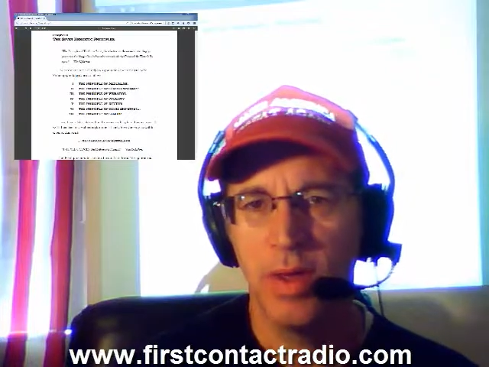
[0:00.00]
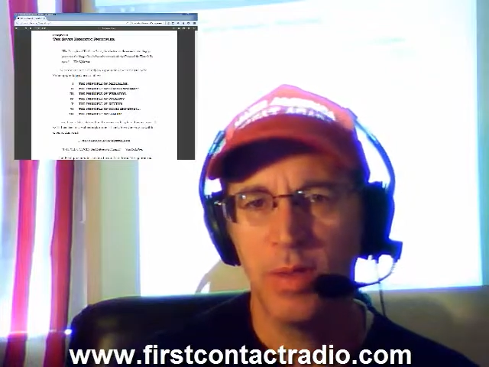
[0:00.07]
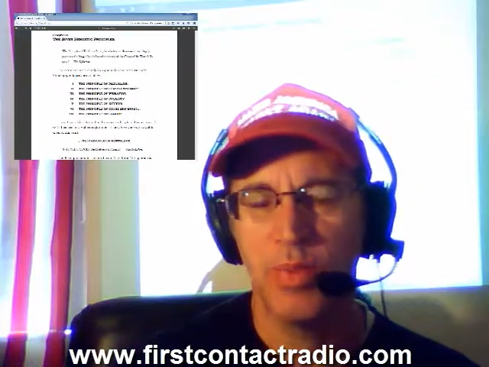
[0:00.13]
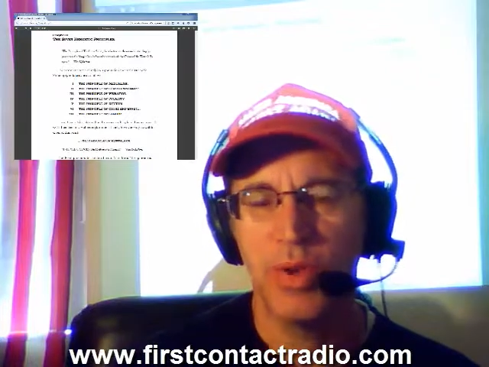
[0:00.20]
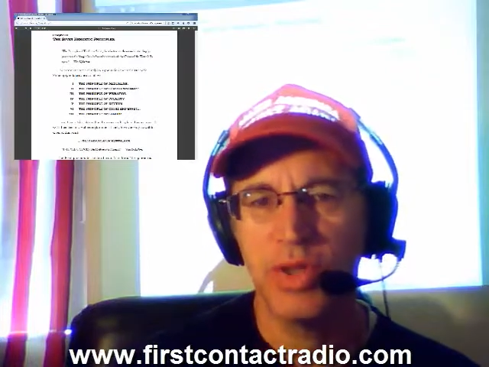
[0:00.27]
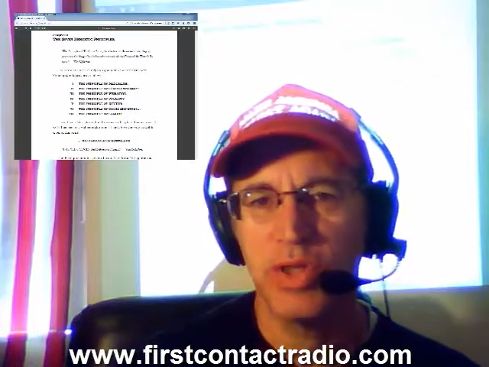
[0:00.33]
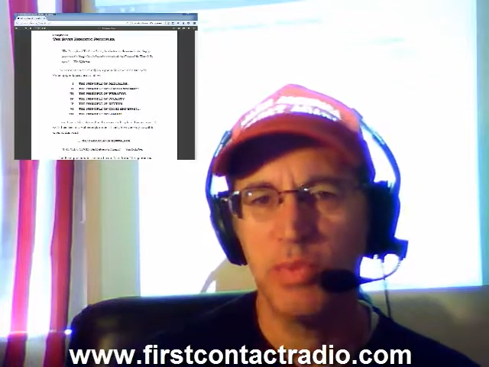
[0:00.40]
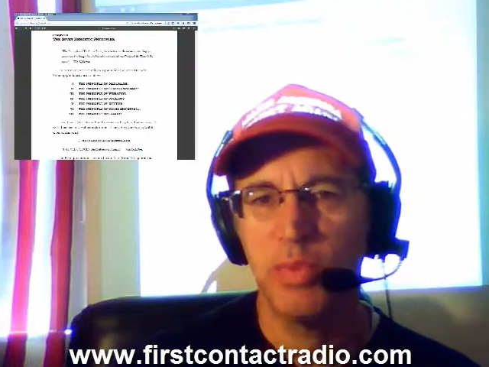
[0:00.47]
The
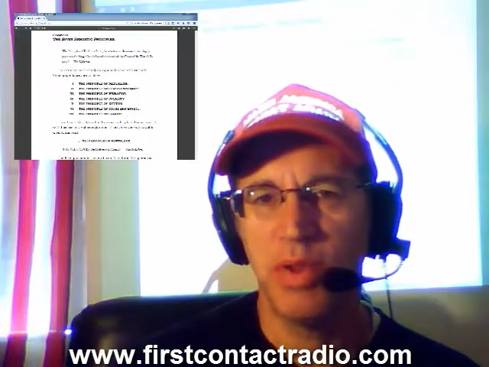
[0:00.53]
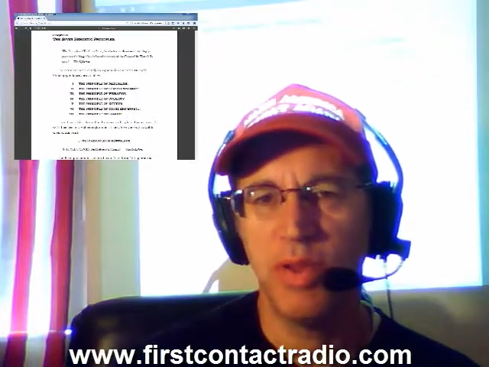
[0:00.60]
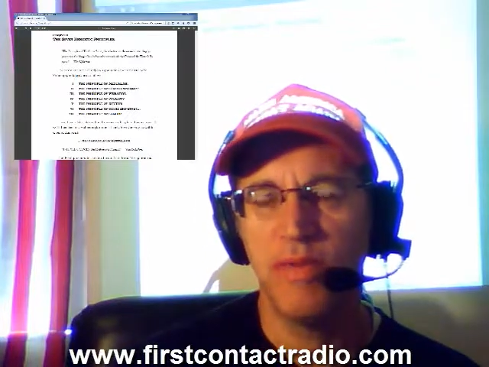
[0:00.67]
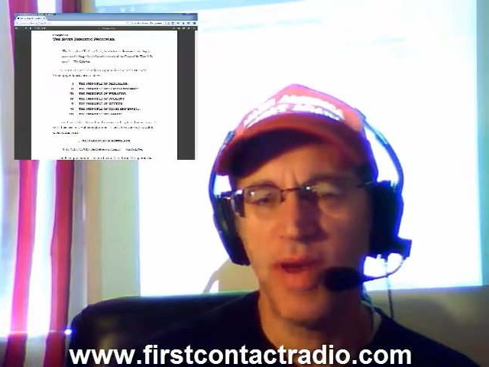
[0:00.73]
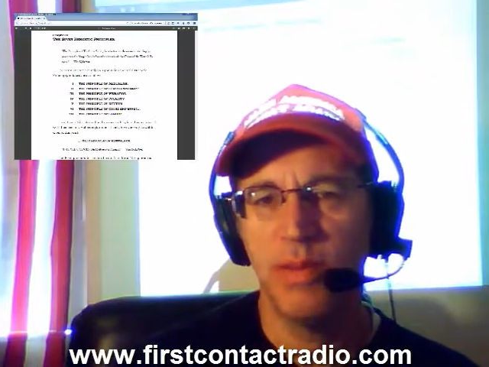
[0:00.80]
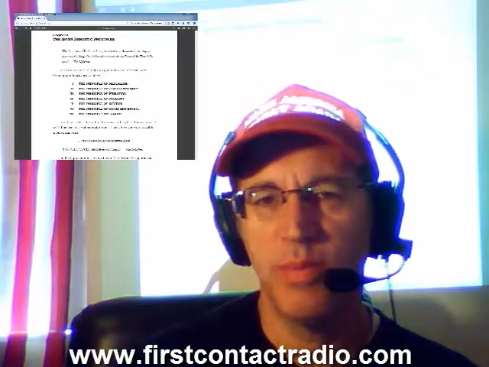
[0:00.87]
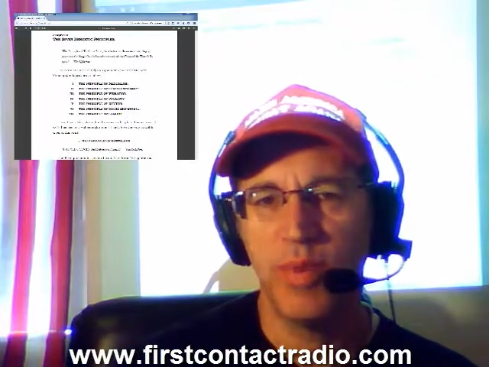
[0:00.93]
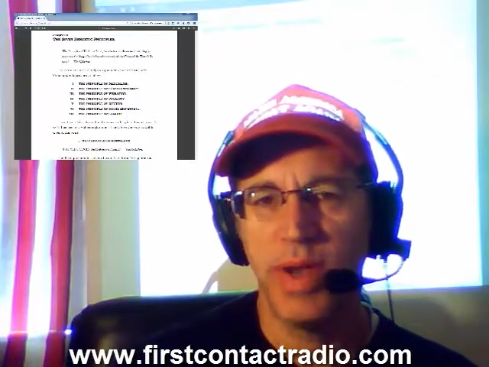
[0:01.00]
principle of
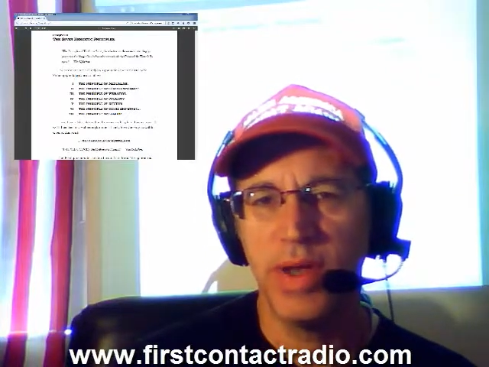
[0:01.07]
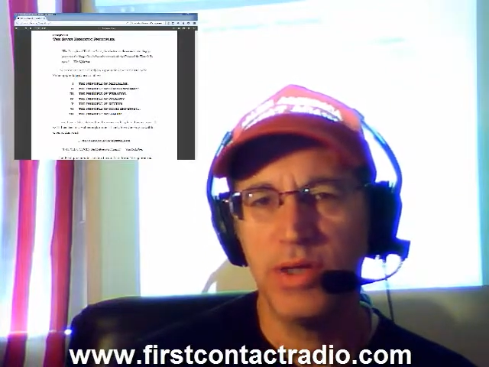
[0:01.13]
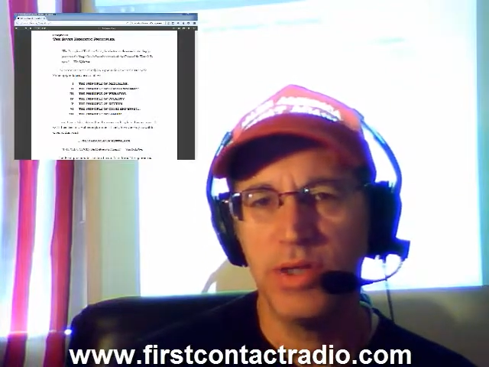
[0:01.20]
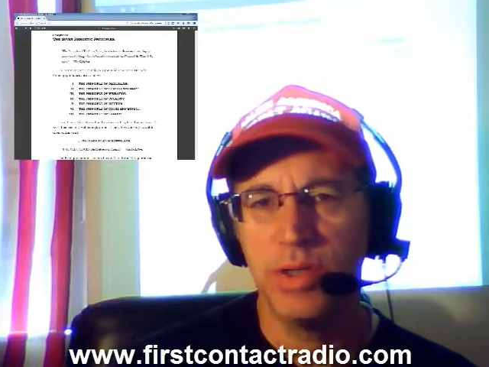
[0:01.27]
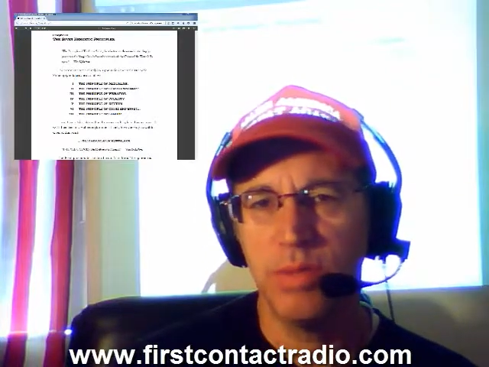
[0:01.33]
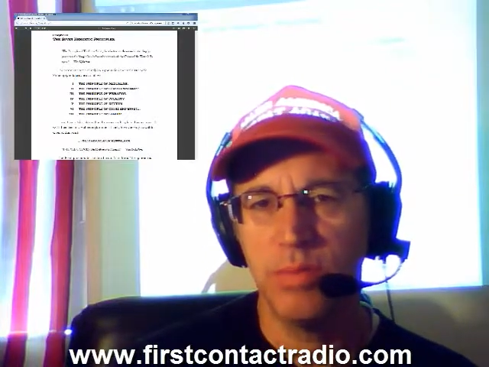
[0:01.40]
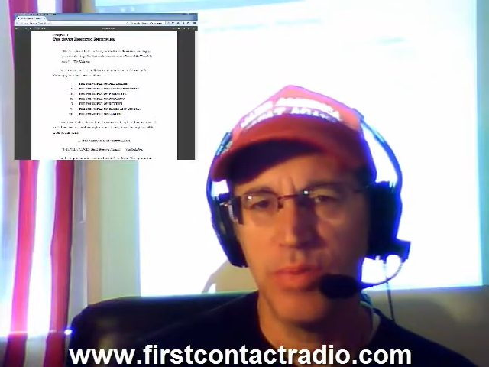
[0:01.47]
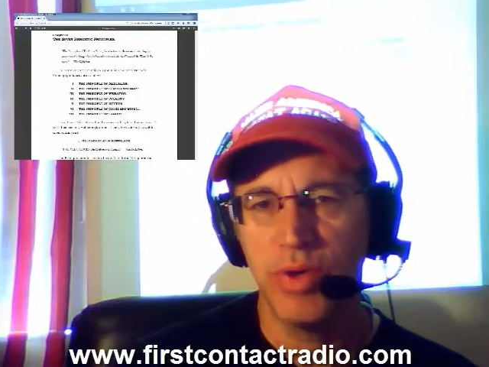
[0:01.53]

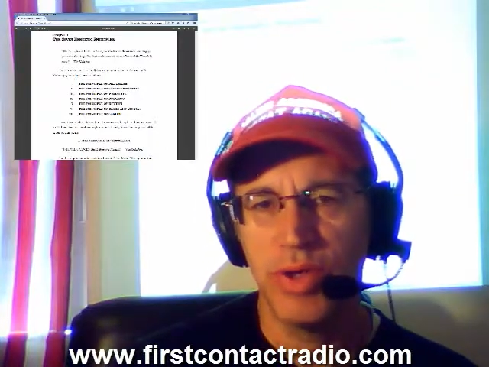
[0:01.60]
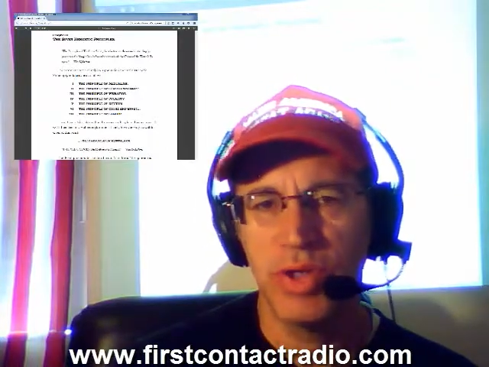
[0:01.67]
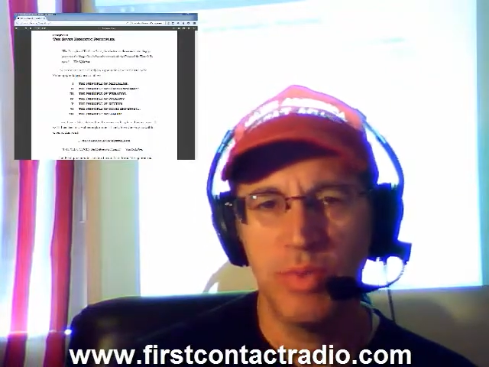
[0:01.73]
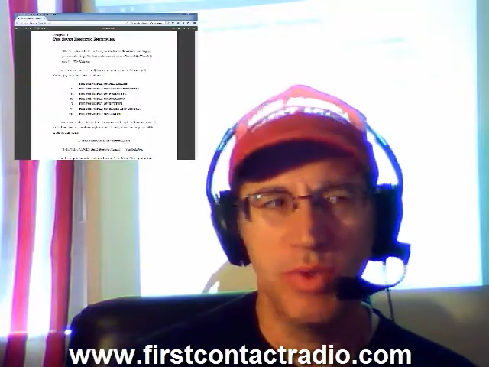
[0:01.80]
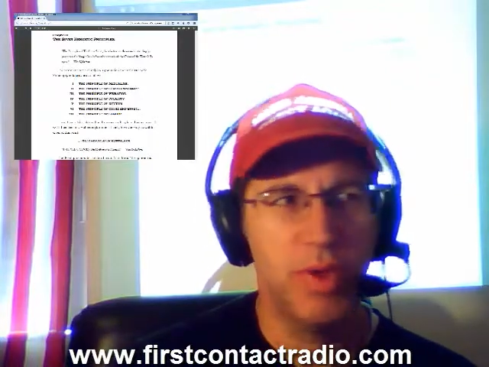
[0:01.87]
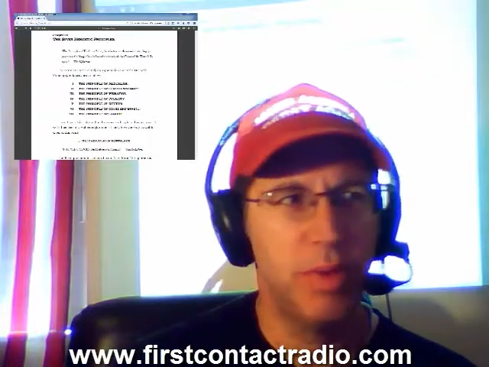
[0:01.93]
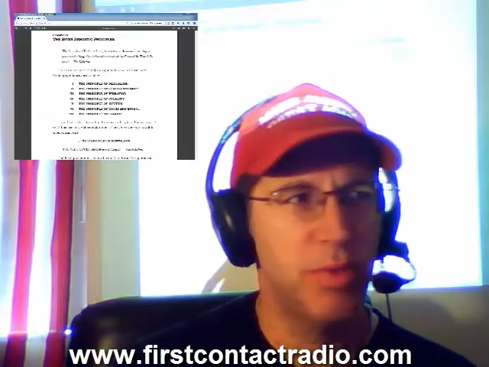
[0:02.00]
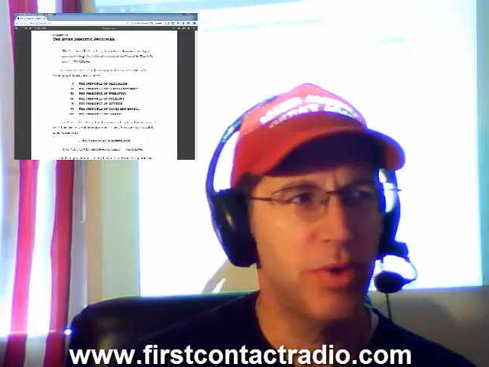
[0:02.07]
vibration,
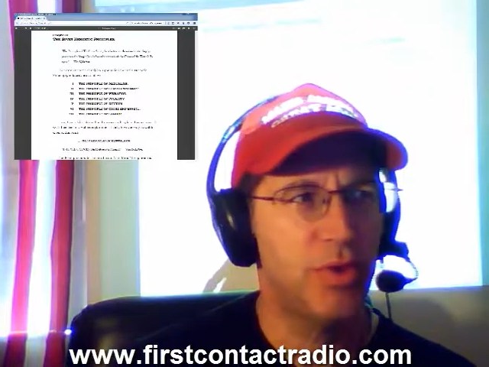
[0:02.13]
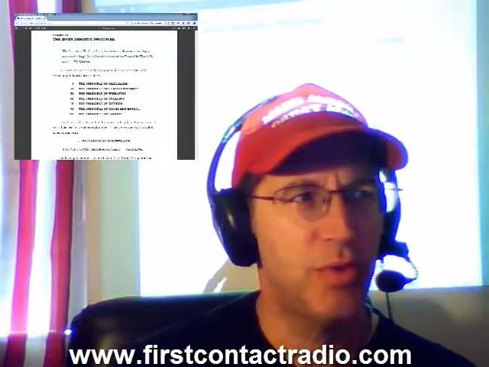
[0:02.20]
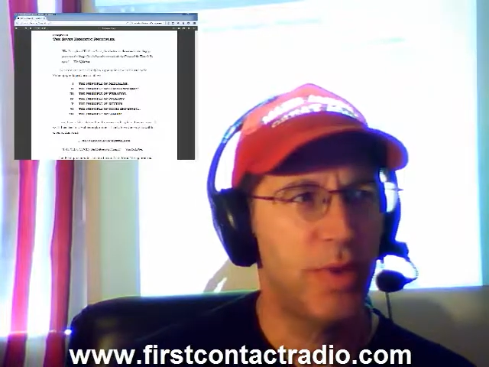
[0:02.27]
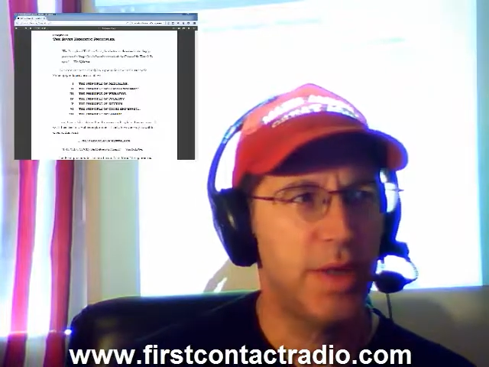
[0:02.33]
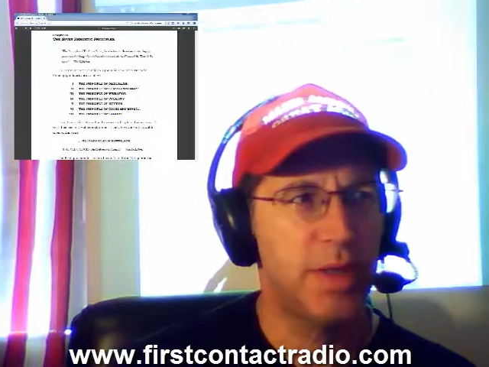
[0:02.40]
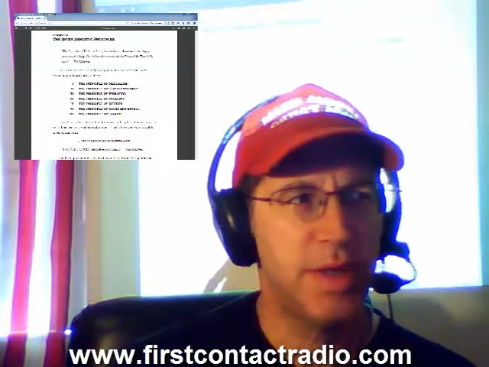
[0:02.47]
principle number 3,